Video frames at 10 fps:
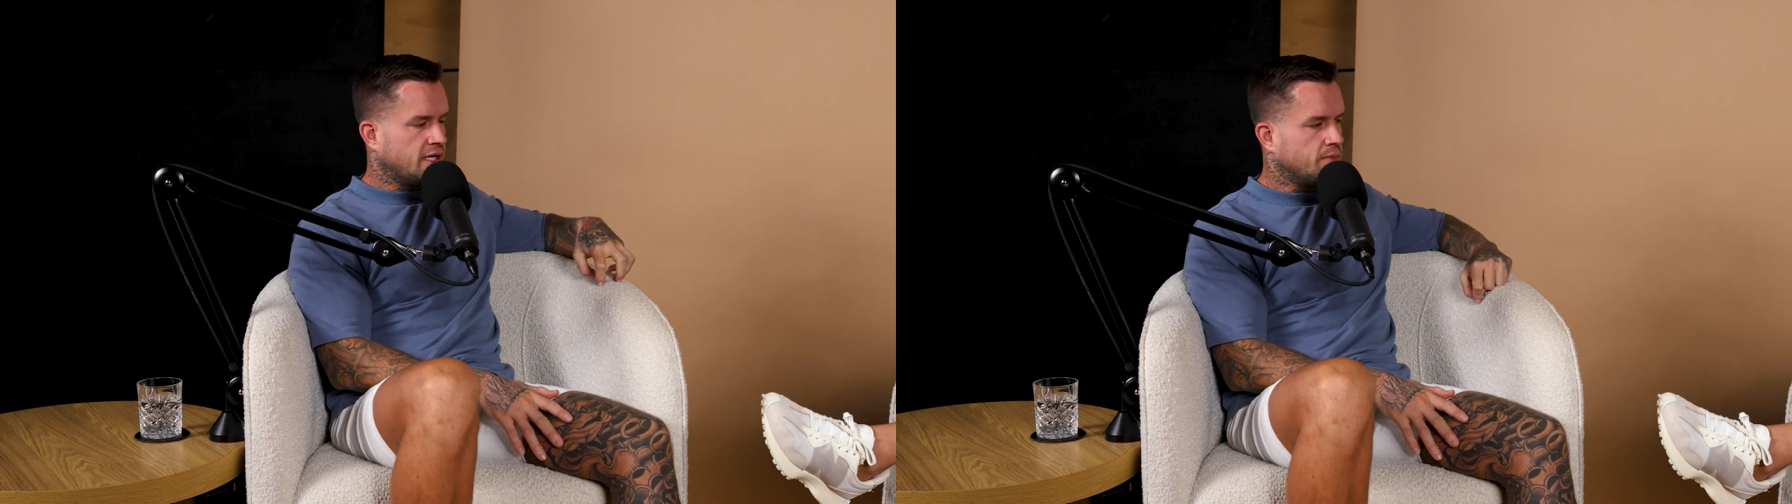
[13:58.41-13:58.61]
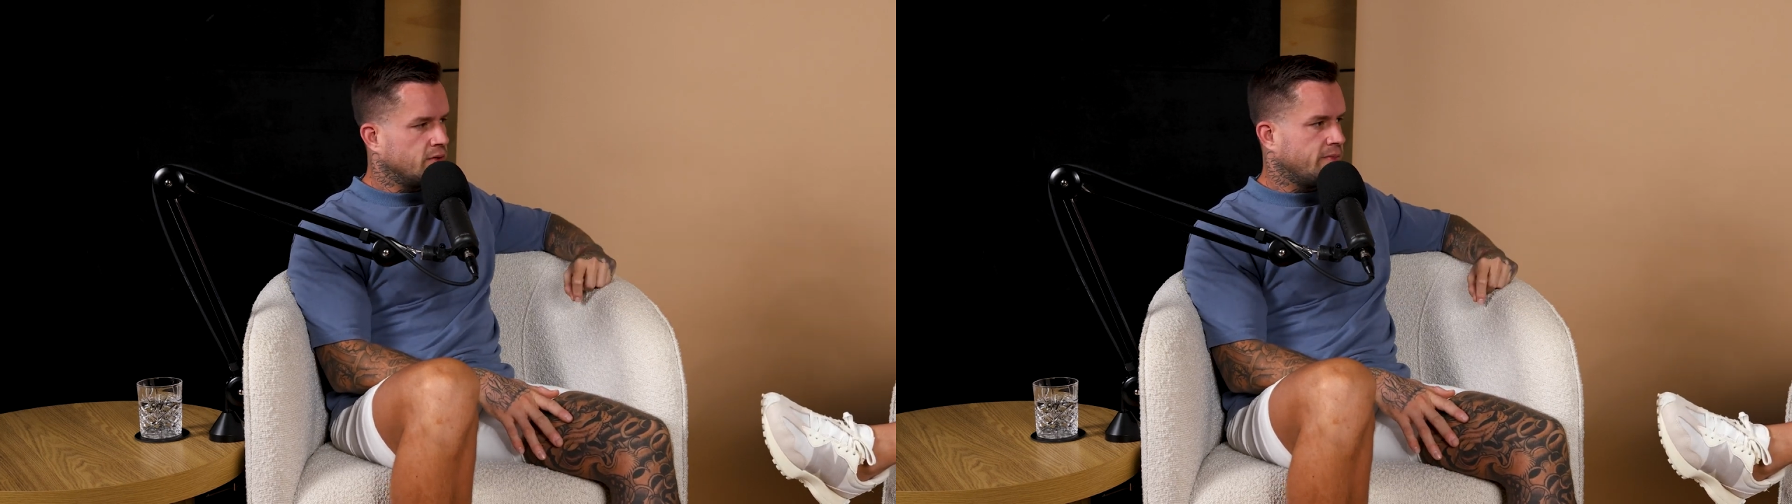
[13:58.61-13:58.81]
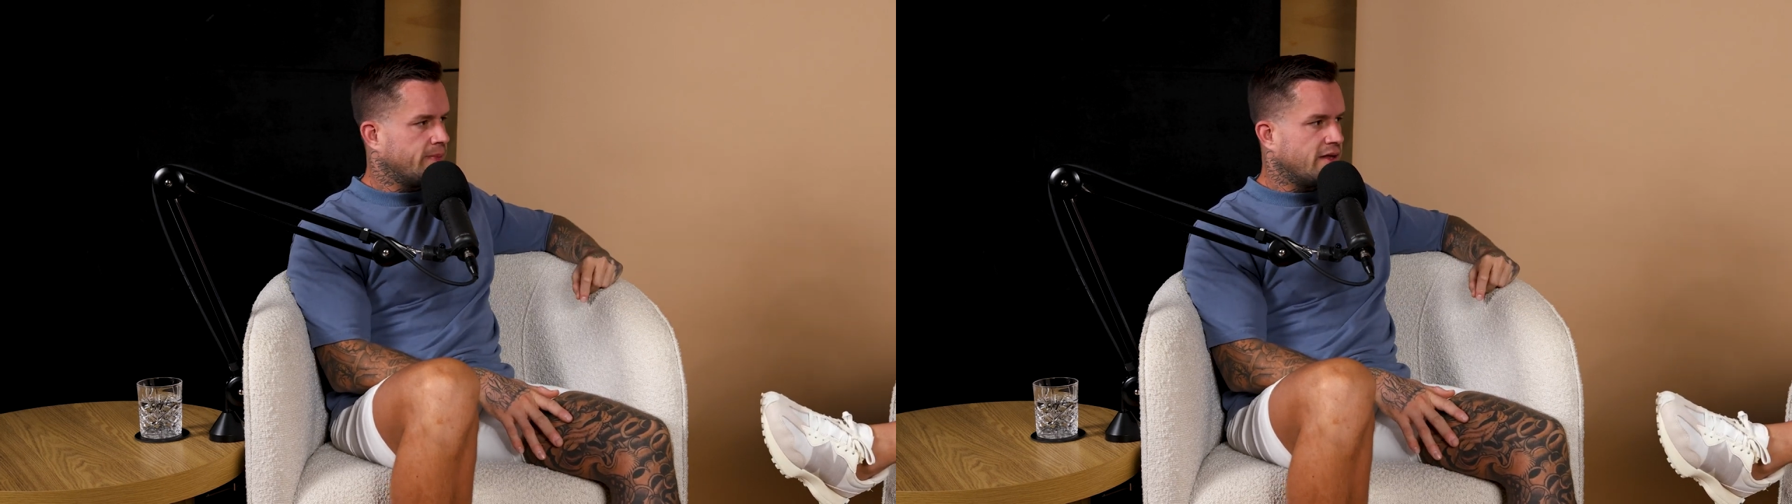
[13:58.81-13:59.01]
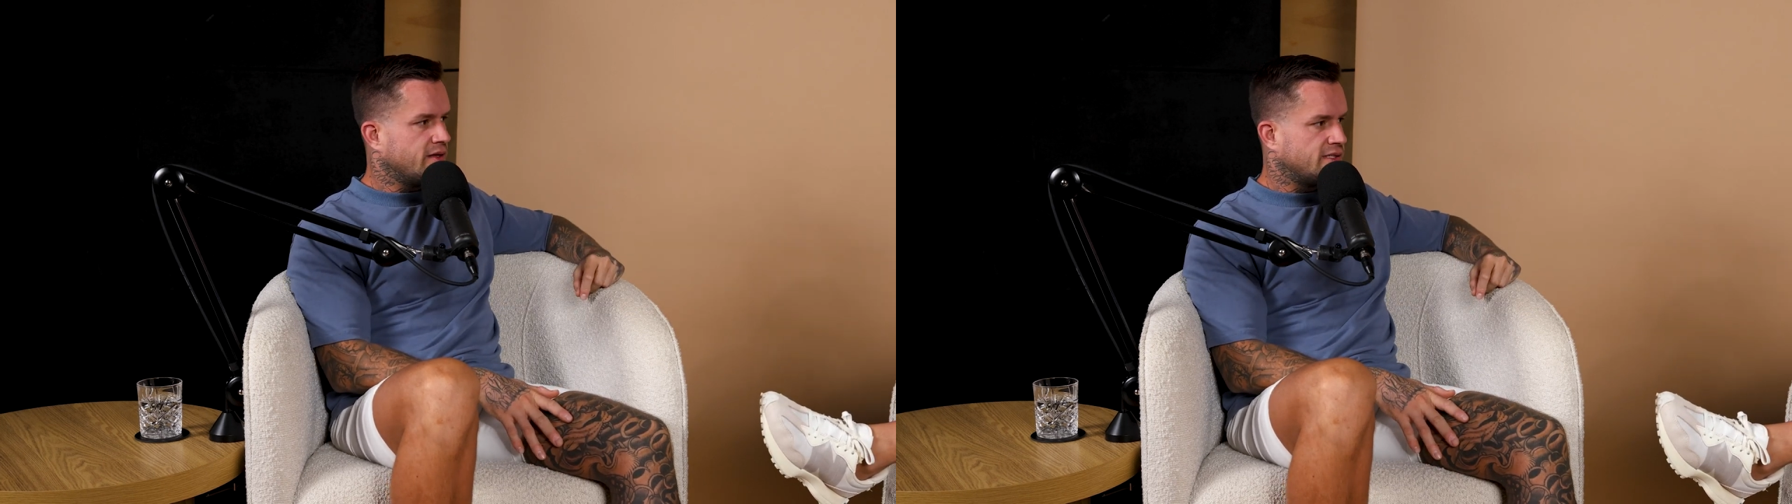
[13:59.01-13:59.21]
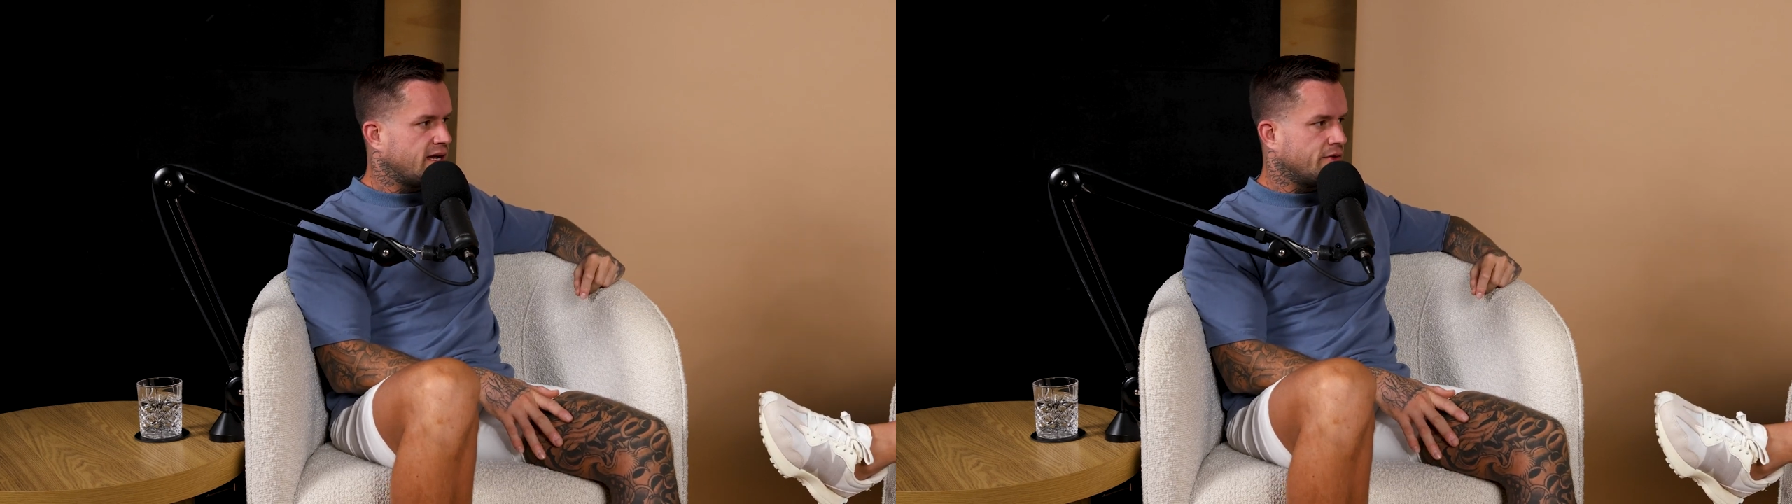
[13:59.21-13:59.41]
anybody about
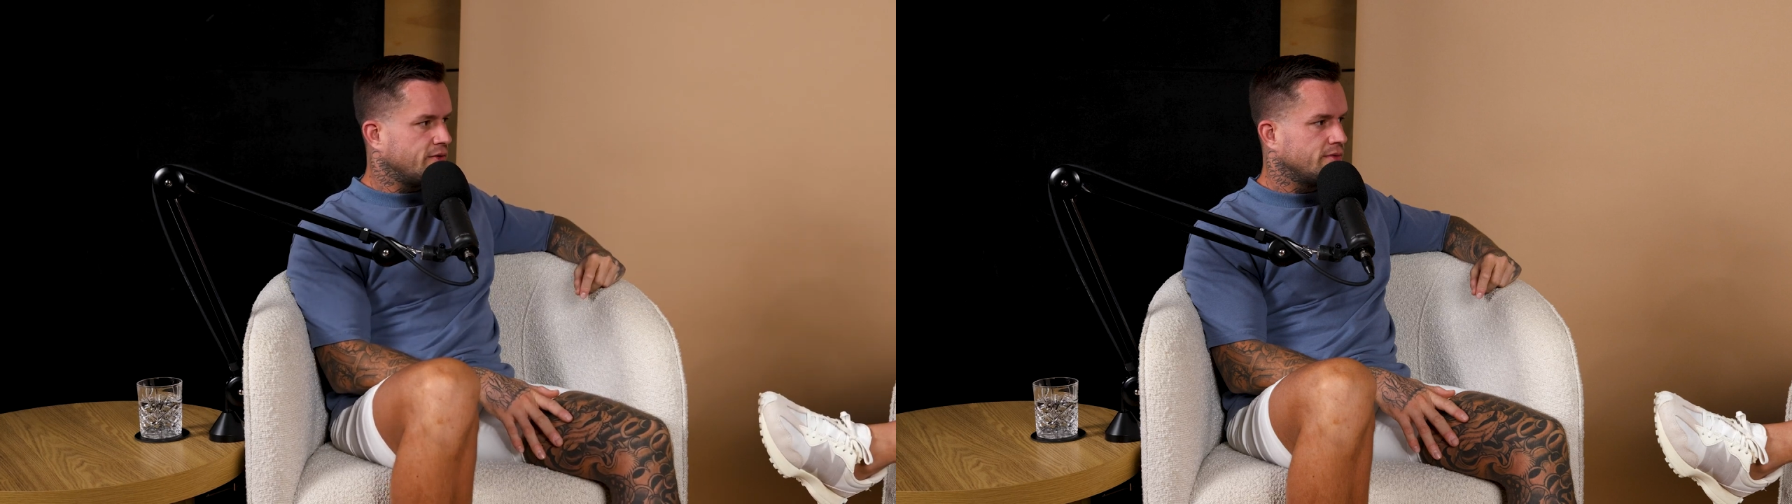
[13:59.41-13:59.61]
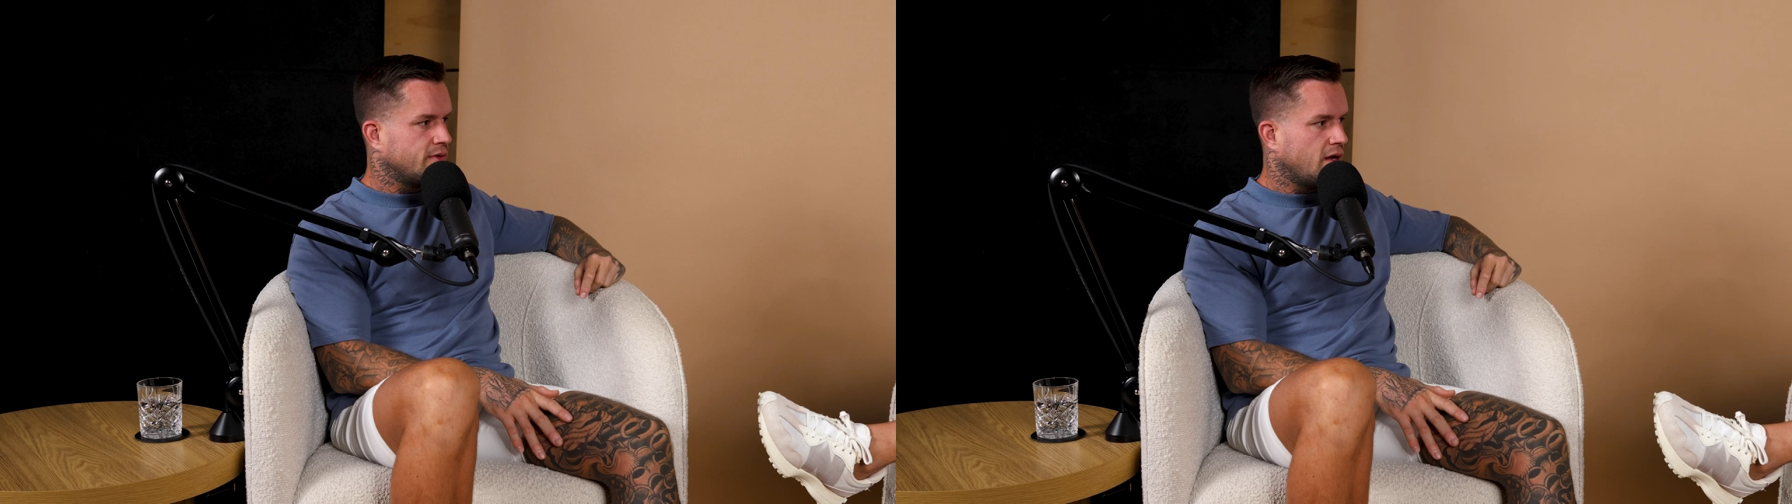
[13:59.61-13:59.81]
their tattoo.